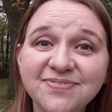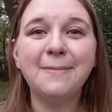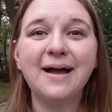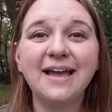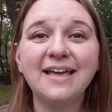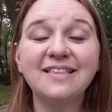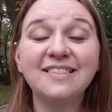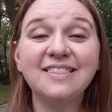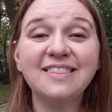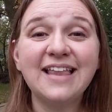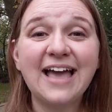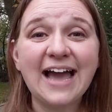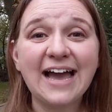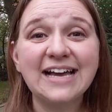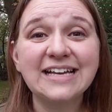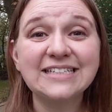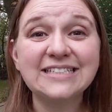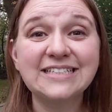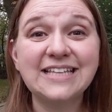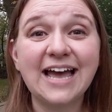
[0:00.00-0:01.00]
My
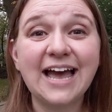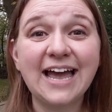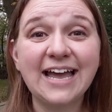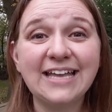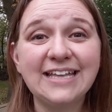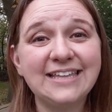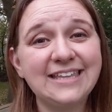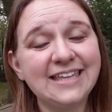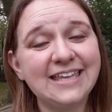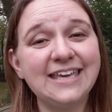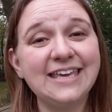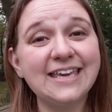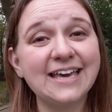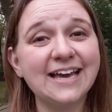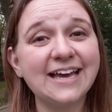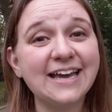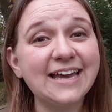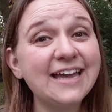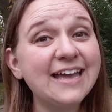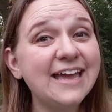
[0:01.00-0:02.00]
last
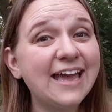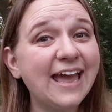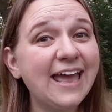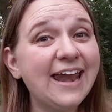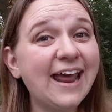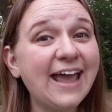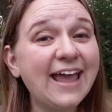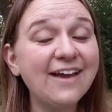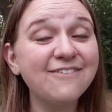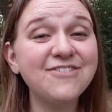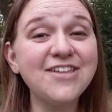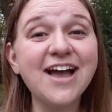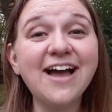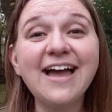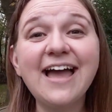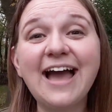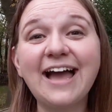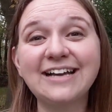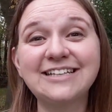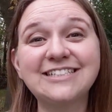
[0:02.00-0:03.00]
idea, and I have
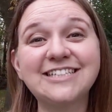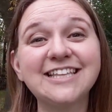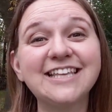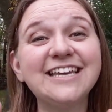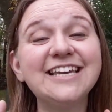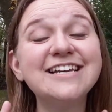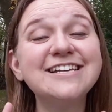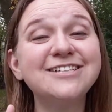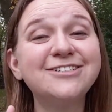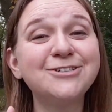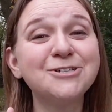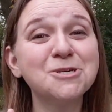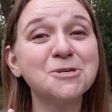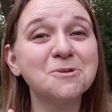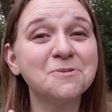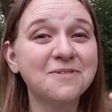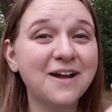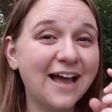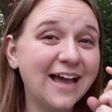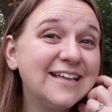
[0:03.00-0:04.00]
not actually
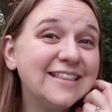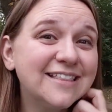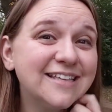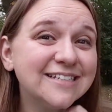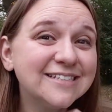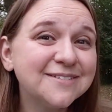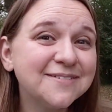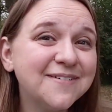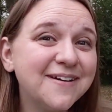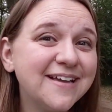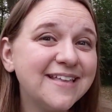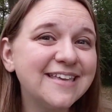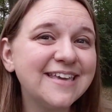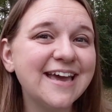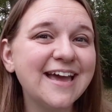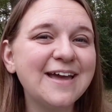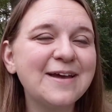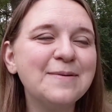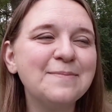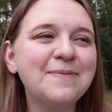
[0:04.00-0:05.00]
tried this one
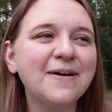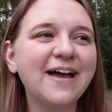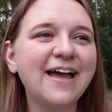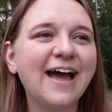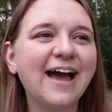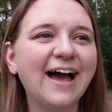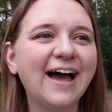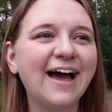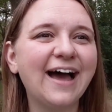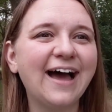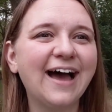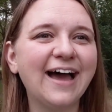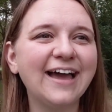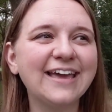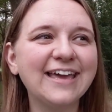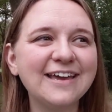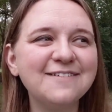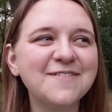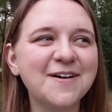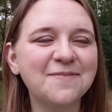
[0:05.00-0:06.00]
yet, but
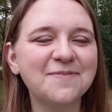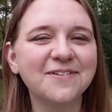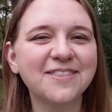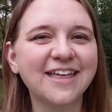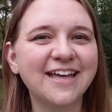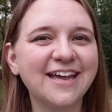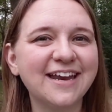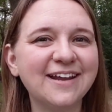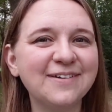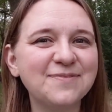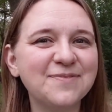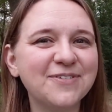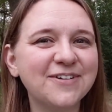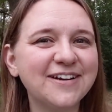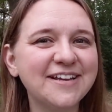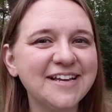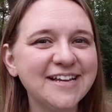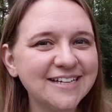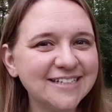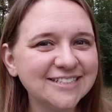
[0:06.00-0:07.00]
I came up with it and I'm
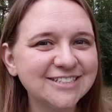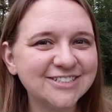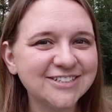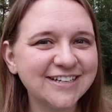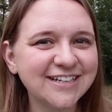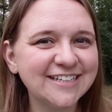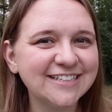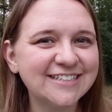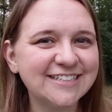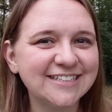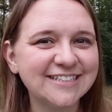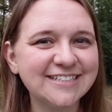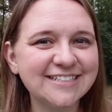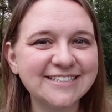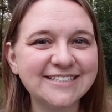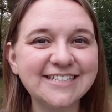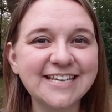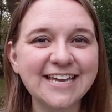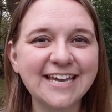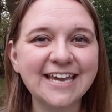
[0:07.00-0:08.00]
pretty intrigued to
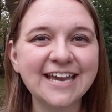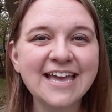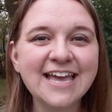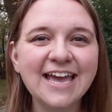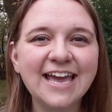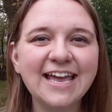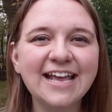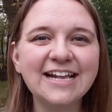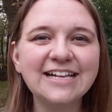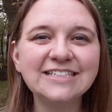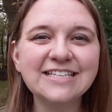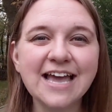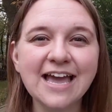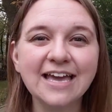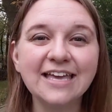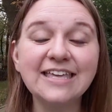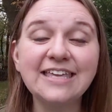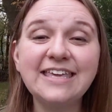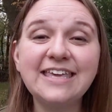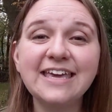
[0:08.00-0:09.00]
see, is
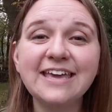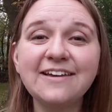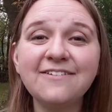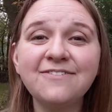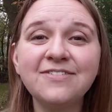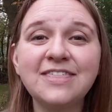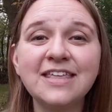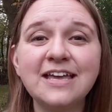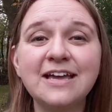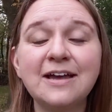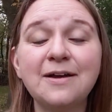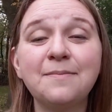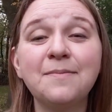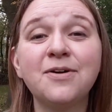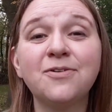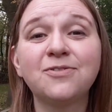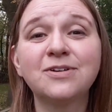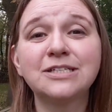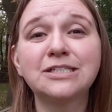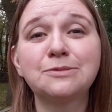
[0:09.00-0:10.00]
give them
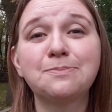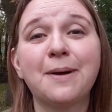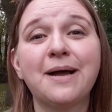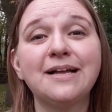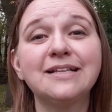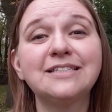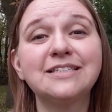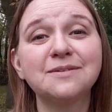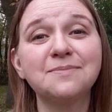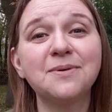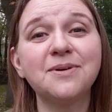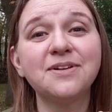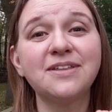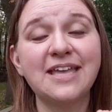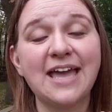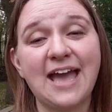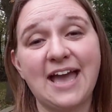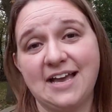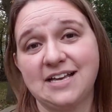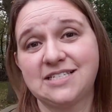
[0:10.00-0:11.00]
responsible
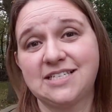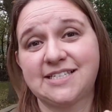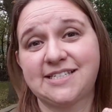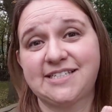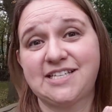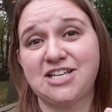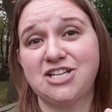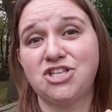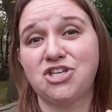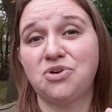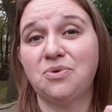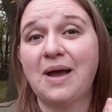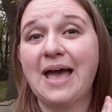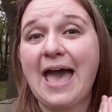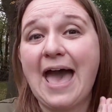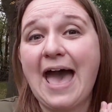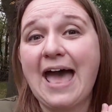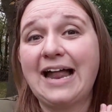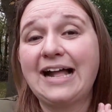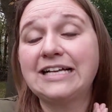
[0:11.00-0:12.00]
tasks to do
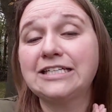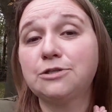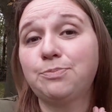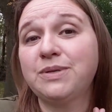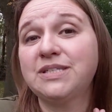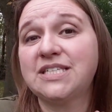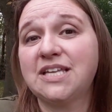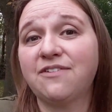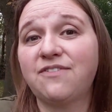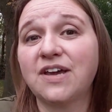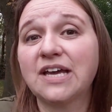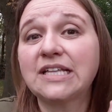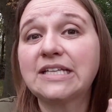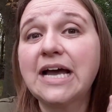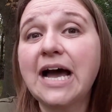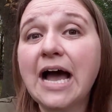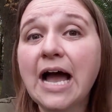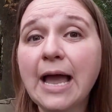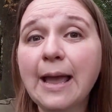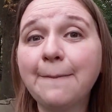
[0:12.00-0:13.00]
at a specific
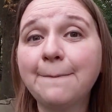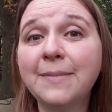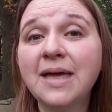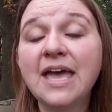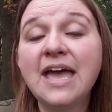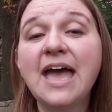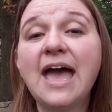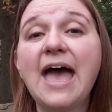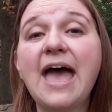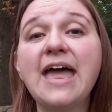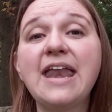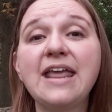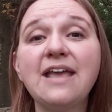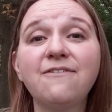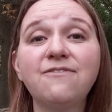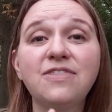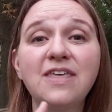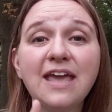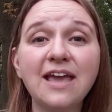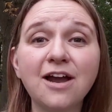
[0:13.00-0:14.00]
time. And
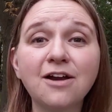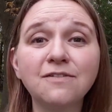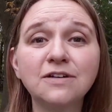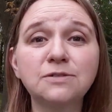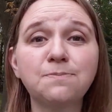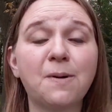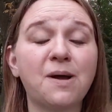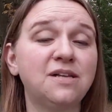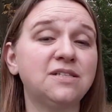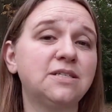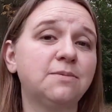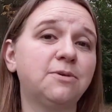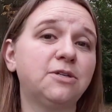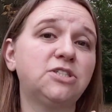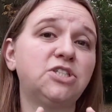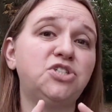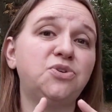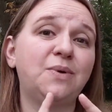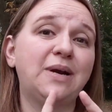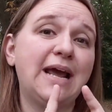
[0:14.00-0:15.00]
if they are responsible
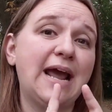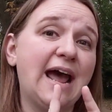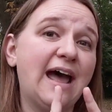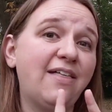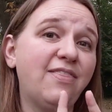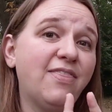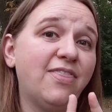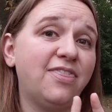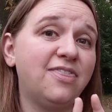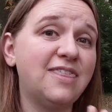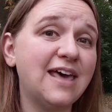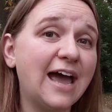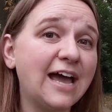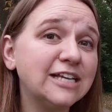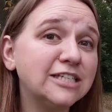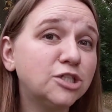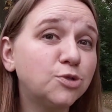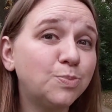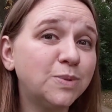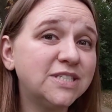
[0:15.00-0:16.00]
to do it at
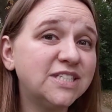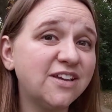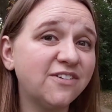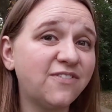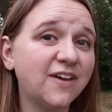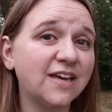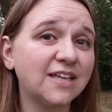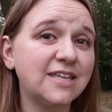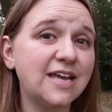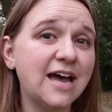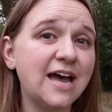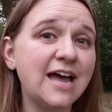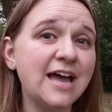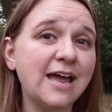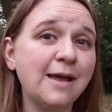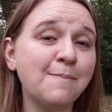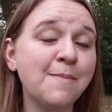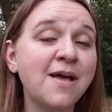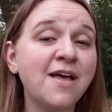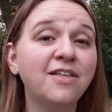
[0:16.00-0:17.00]
that specific
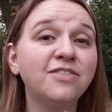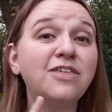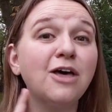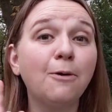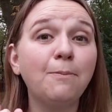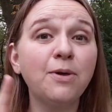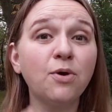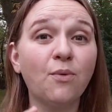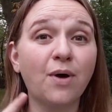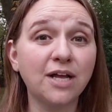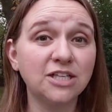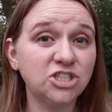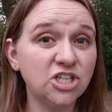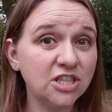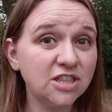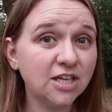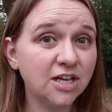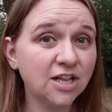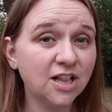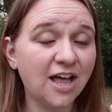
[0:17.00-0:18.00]
time, they'll be
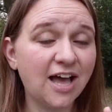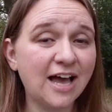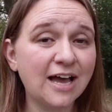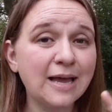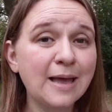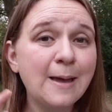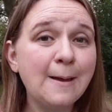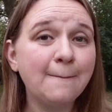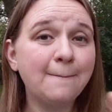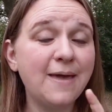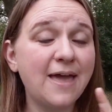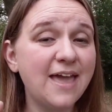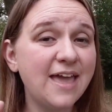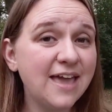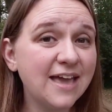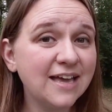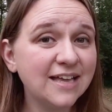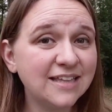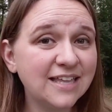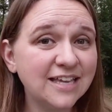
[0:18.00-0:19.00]
watching the clock,
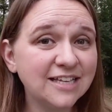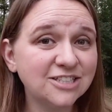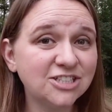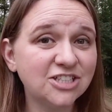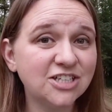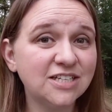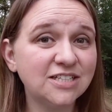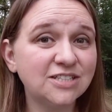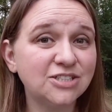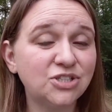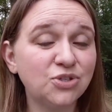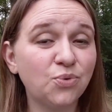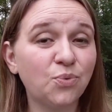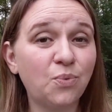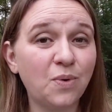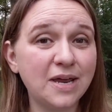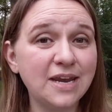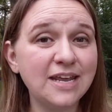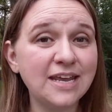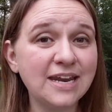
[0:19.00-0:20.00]
paying attention to
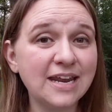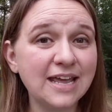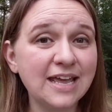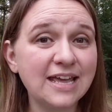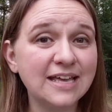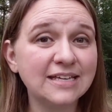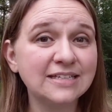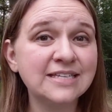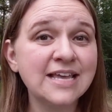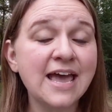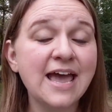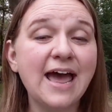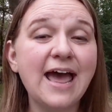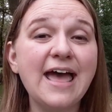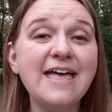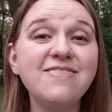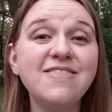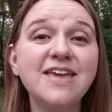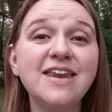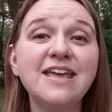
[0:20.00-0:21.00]
when it is,
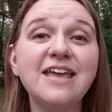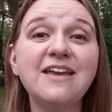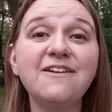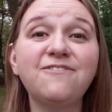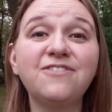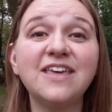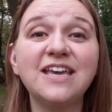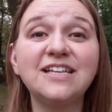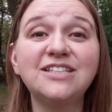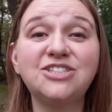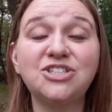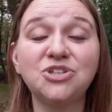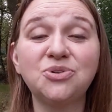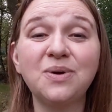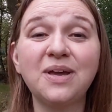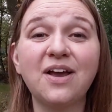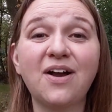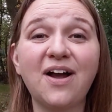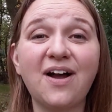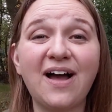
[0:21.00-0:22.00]
and then if they
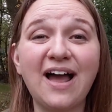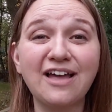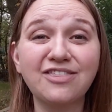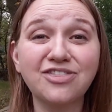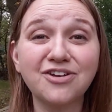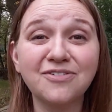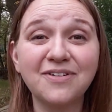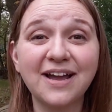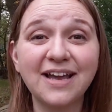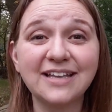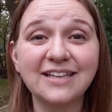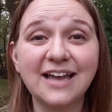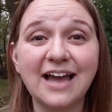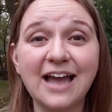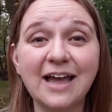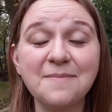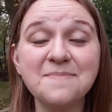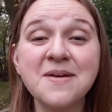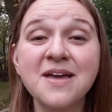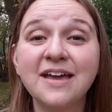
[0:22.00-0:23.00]
do it at the right
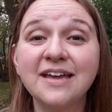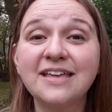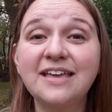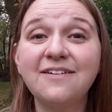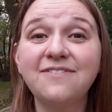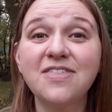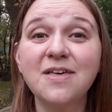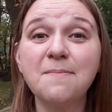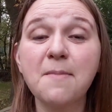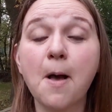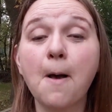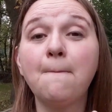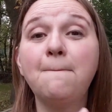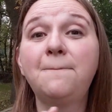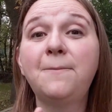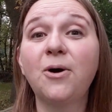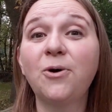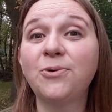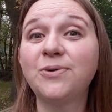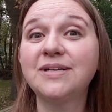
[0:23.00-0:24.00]
time, give them a
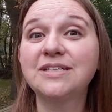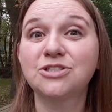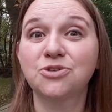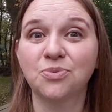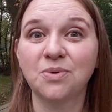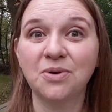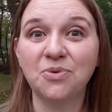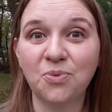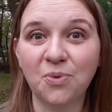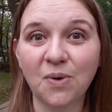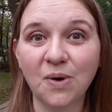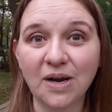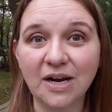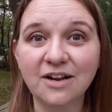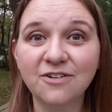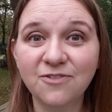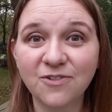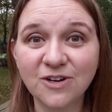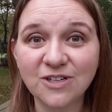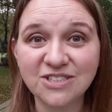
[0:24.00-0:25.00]
bonus
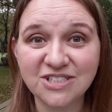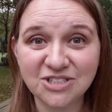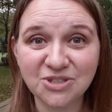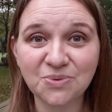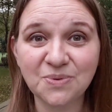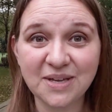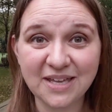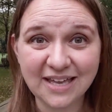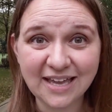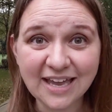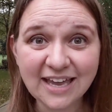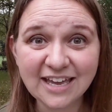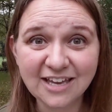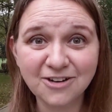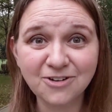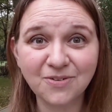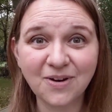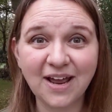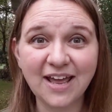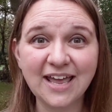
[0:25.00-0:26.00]
reward for doing
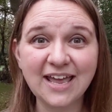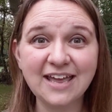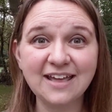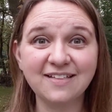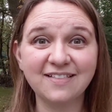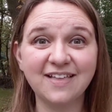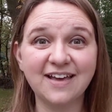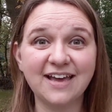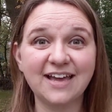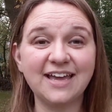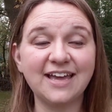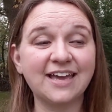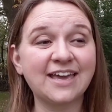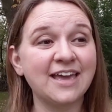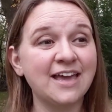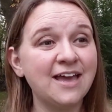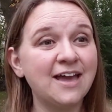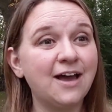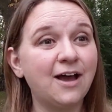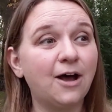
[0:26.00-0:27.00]
it, right? Like,
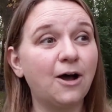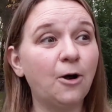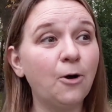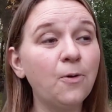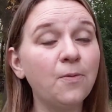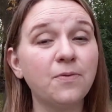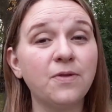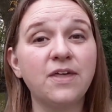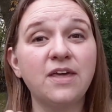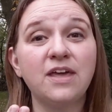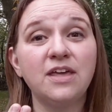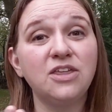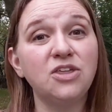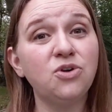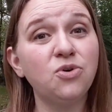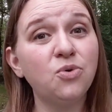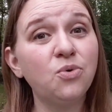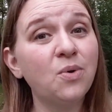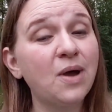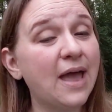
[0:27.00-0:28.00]
oh,
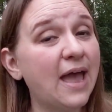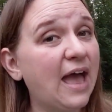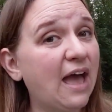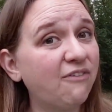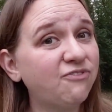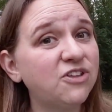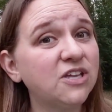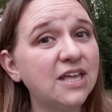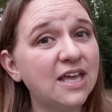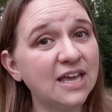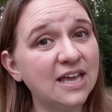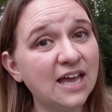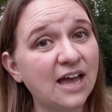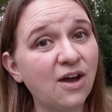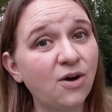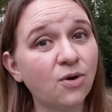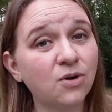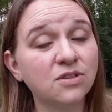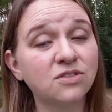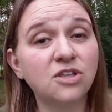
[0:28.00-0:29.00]
you have to take
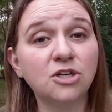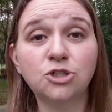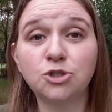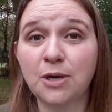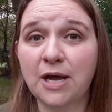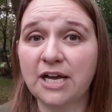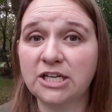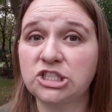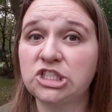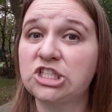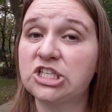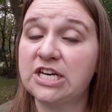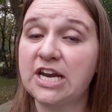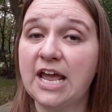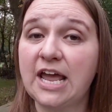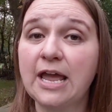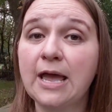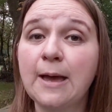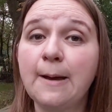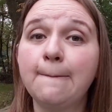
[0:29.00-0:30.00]
out the trash
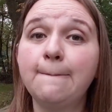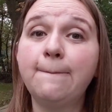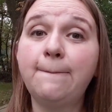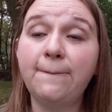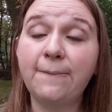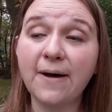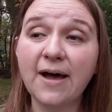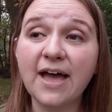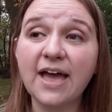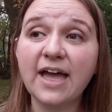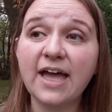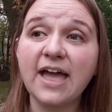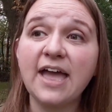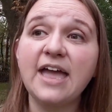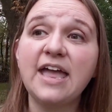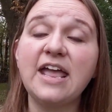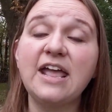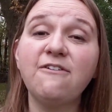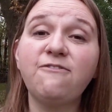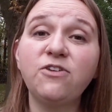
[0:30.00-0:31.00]
today, but
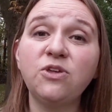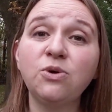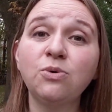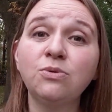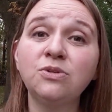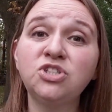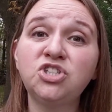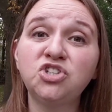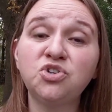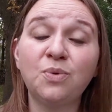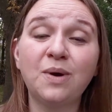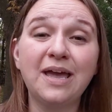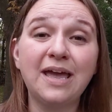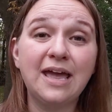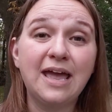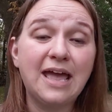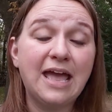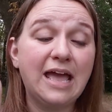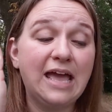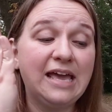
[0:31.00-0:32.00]
if you do it
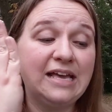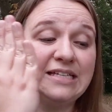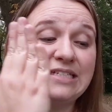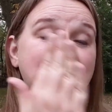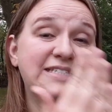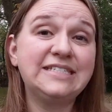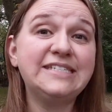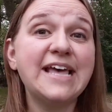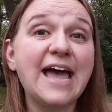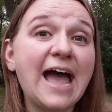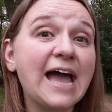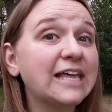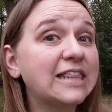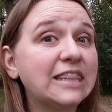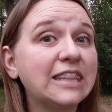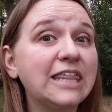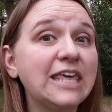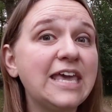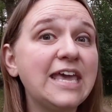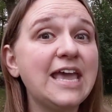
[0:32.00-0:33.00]

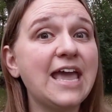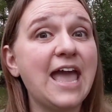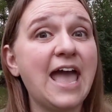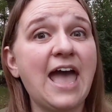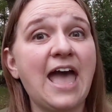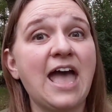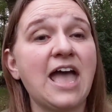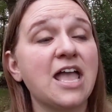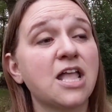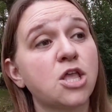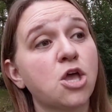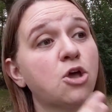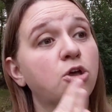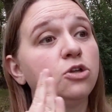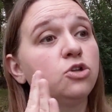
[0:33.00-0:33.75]
exactly at